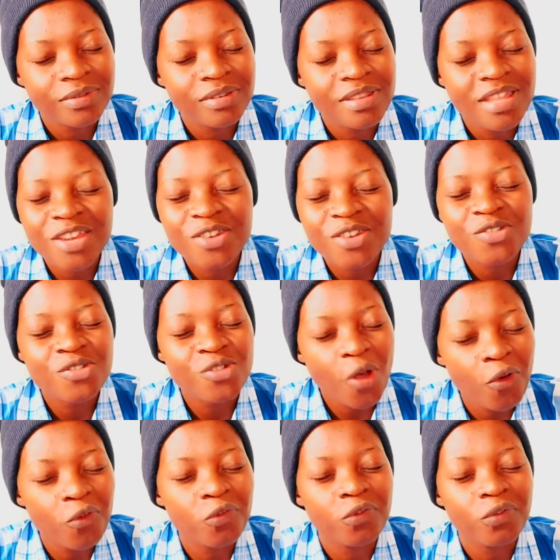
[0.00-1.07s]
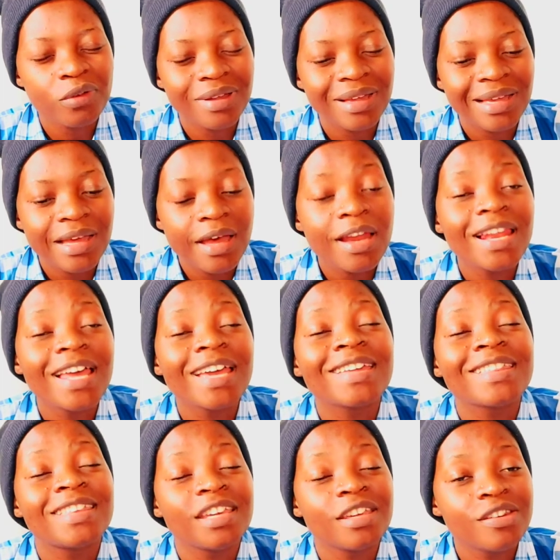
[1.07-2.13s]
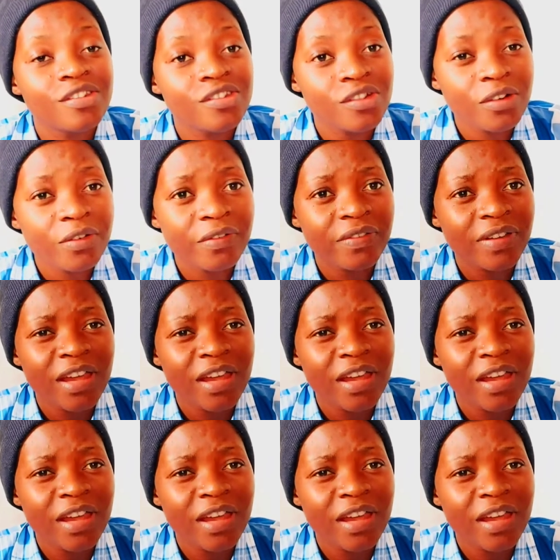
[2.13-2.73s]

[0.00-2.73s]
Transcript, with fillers: They drove, like they drove.